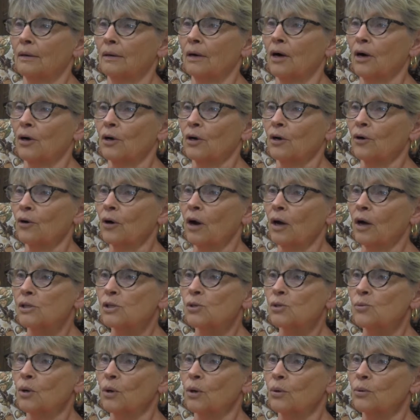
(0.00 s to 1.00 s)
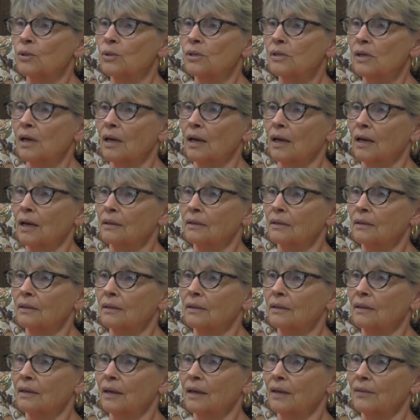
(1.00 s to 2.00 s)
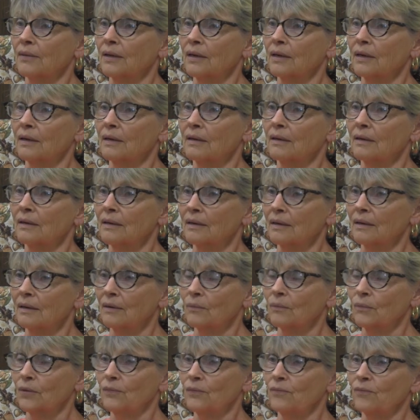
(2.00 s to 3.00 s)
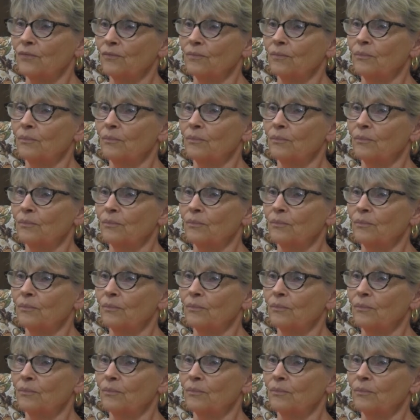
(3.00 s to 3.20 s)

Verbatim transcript: on a crossroads, and that we